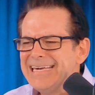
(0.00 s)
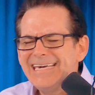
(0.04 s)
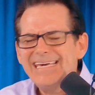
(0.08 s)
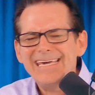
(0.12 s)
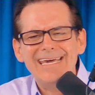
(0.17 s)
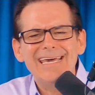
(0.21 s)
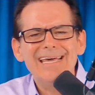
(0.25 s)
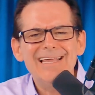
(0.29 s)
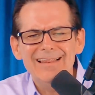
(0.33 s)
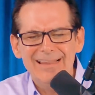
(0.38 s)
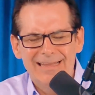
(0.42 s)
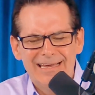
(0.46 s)

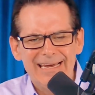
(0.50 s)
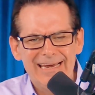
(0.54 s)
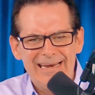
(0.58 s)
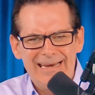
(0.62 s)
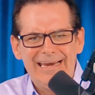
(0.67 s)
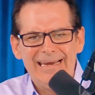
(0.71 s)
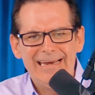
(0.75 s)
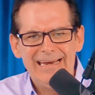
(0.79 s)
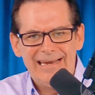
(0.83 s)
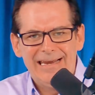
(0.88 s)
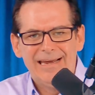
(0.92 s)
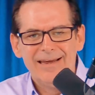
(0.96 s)

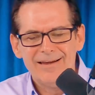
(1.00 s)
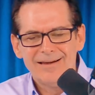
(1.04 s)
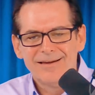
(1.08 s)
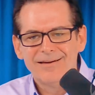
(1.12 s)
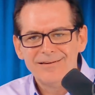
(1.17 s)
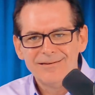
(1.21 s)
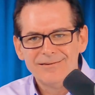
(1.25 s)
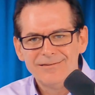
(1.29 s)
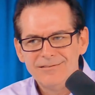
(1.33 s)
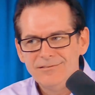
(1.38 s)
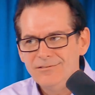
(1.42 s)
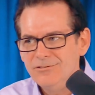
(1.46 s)
killing.
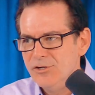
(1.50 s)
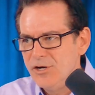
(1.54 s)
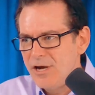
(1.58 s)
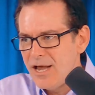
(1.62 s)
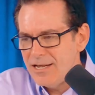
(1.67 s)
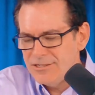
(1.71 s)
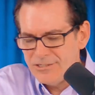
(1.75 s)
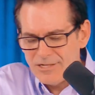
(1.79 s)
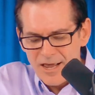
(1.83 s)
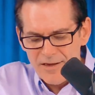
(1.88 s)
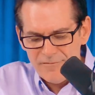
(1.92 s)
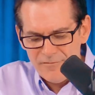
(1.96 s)
You
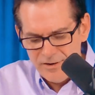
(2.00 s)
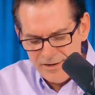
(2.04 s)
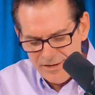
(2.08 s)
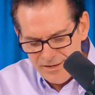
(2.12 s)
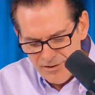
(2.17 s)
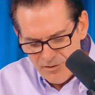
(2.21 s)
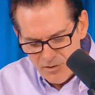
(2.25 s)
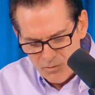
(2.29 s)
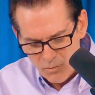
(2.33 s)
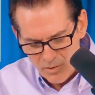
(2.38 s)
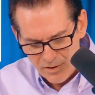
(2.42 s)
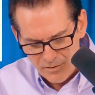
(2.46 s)
guys have any?
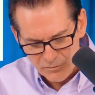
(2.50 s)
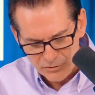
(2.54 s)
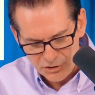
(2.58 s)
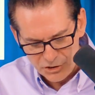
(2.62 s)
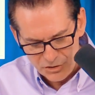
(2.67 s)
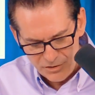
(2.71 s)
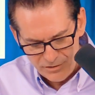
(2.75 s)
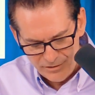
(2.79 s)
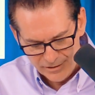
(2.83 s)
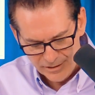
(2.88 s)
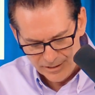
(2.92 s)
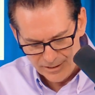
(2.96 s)
What would
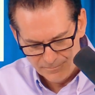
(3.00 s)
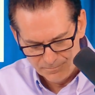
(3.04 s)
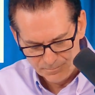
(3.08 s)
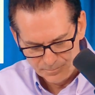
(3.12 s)
you think?